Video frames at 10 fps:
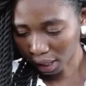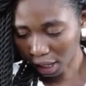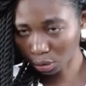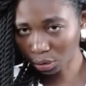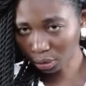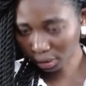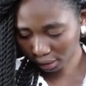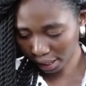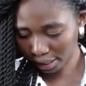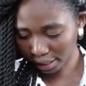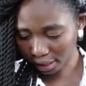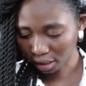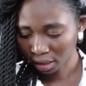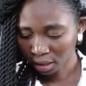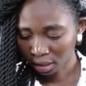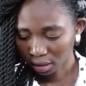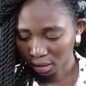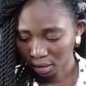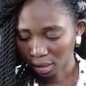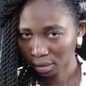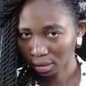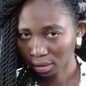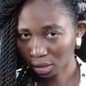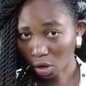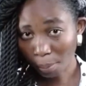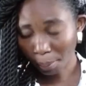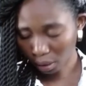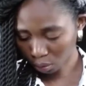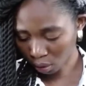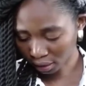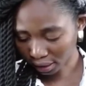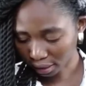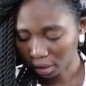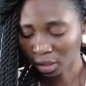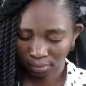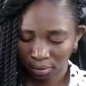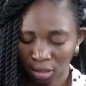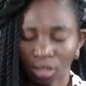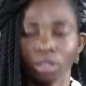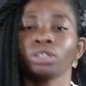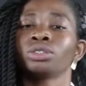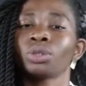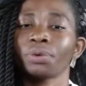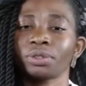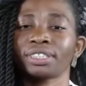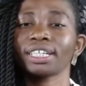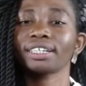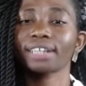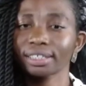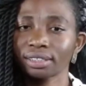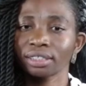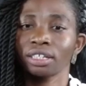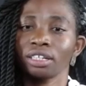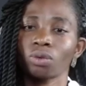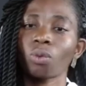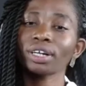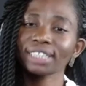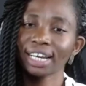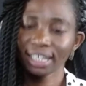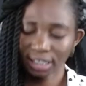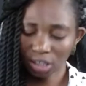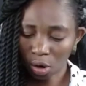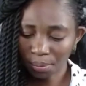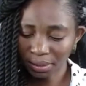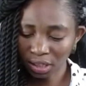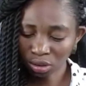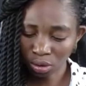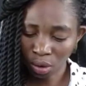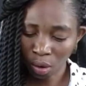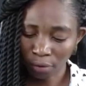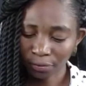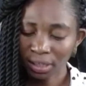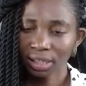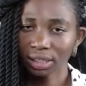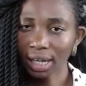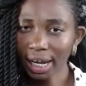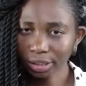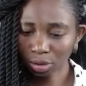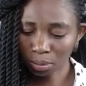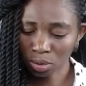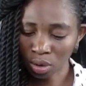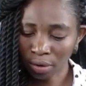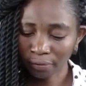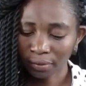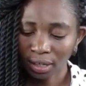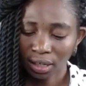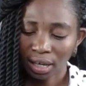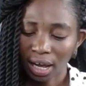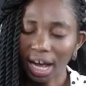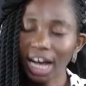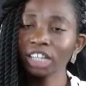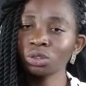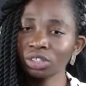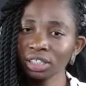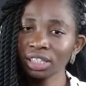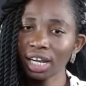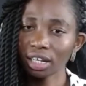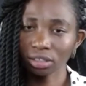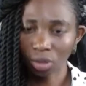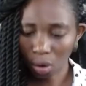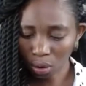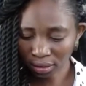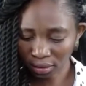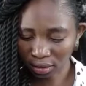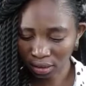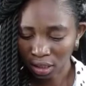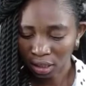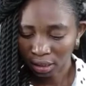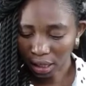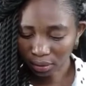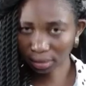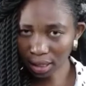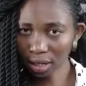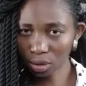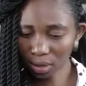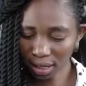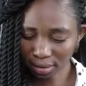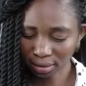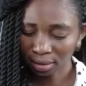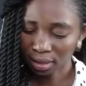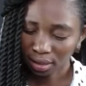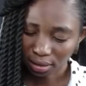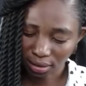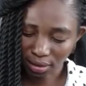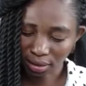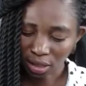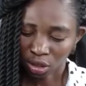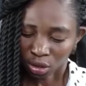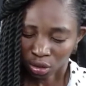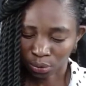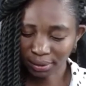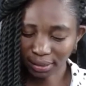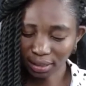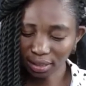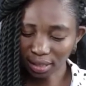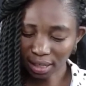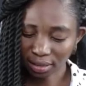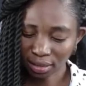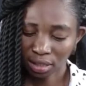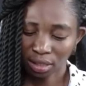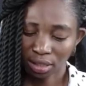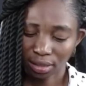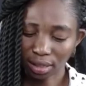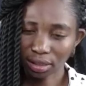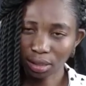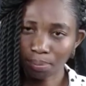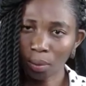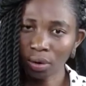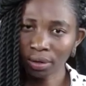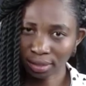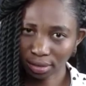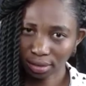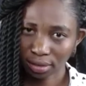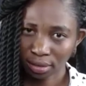as we used earlier, the compound water. So we could say that water is a combination of the atoms of hydrogen and oxygen. Now take a look at this. You see that there's a bond